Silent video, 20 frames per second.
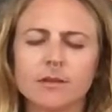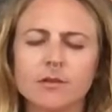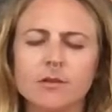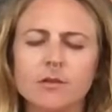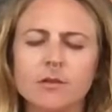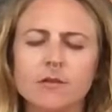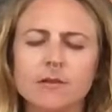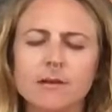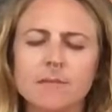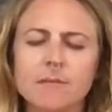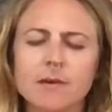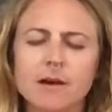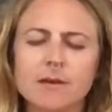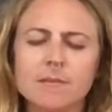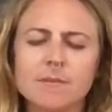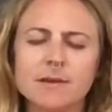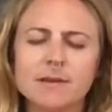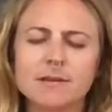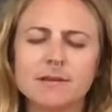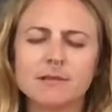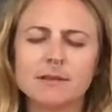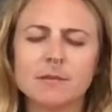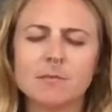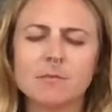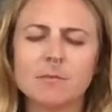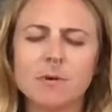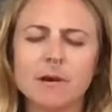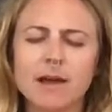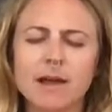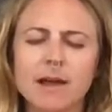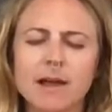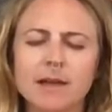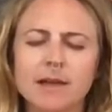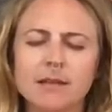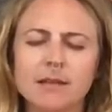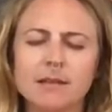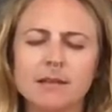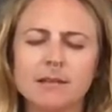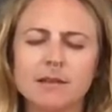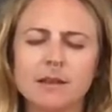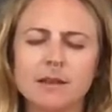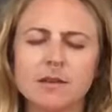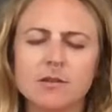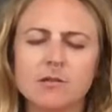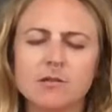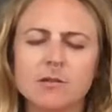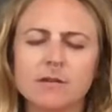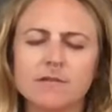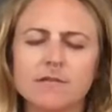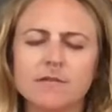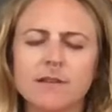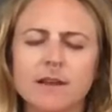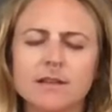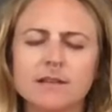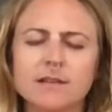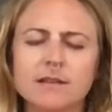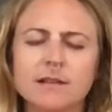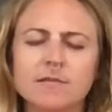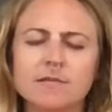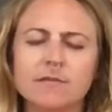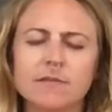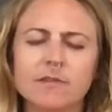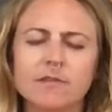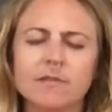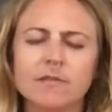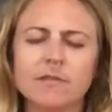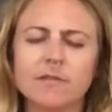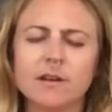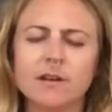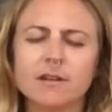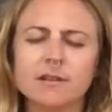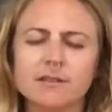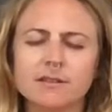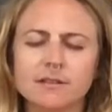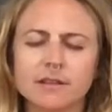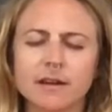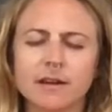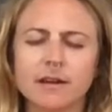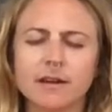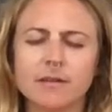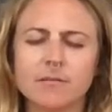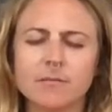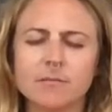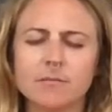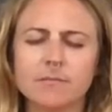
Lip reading: Or it might be somewhere that you're inventing for the first time.